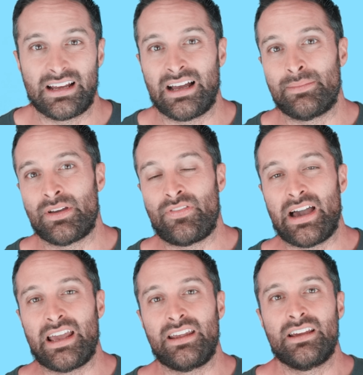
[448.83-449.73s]
If
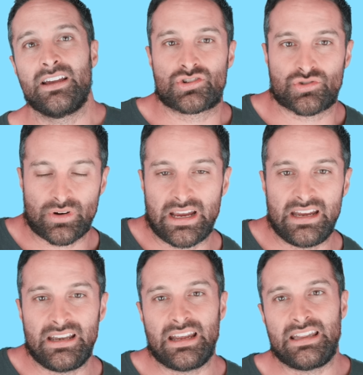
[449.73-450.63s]
I
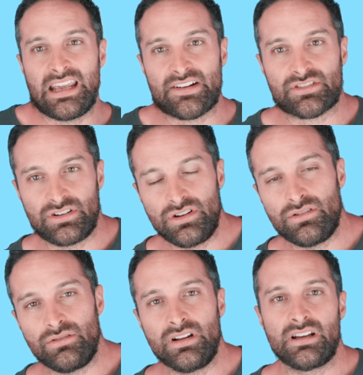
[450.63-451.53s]
train in the
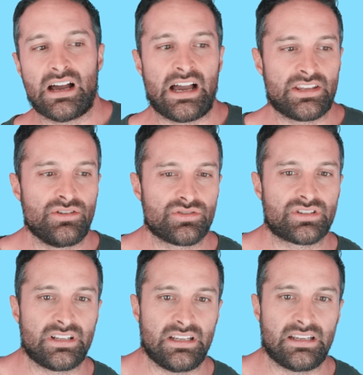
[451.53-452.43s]
afternoon, I
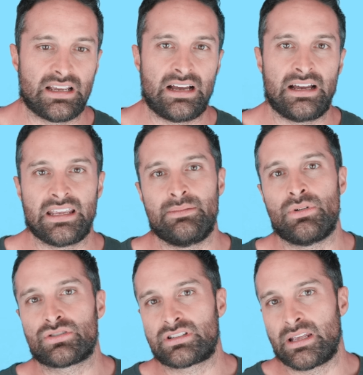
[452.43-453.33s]
usually eat
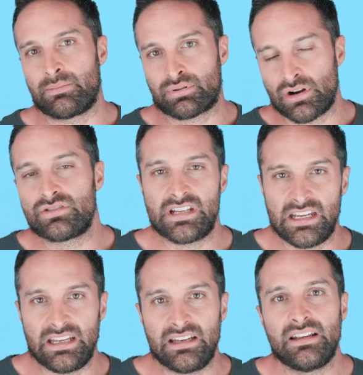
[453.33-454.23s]
mostly
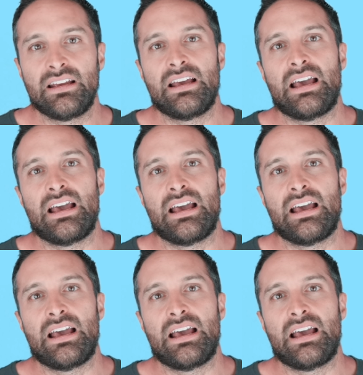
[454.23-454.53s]
protein,